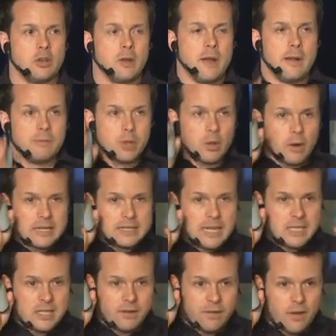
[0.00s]
You, you
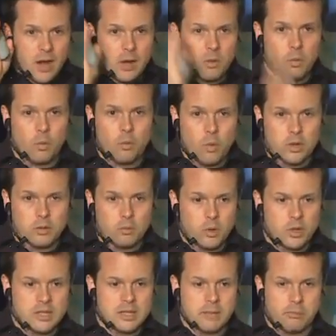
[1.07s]
identify what,
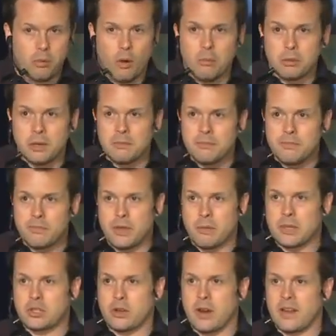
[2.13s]
what is the problem that
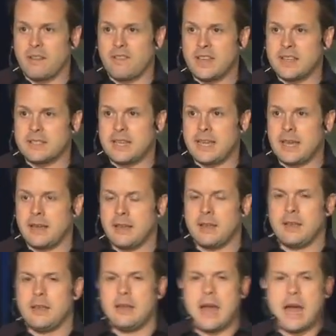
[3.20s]
we're trying to fix here.
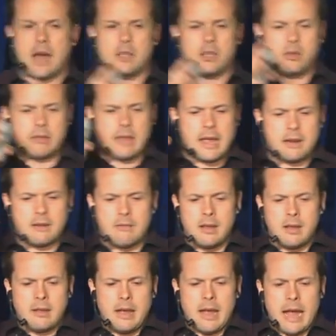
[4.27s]
Uh, you then
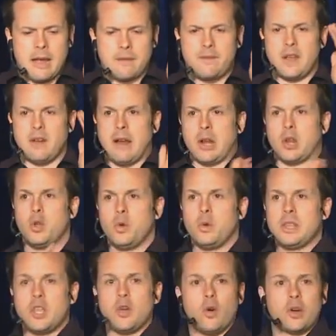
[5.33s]
uh, figure out who
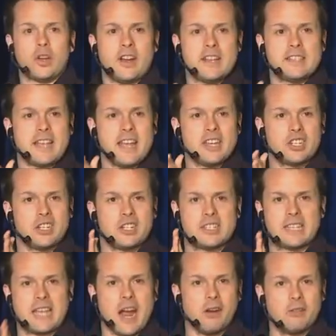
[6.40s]
in the organization is
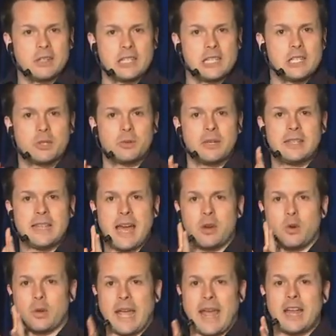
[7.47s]
currently doing that
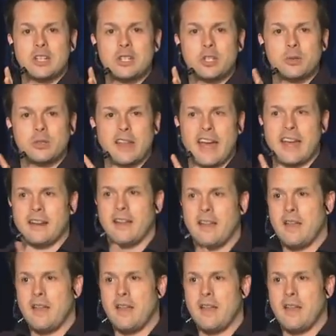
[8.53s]
or can do that.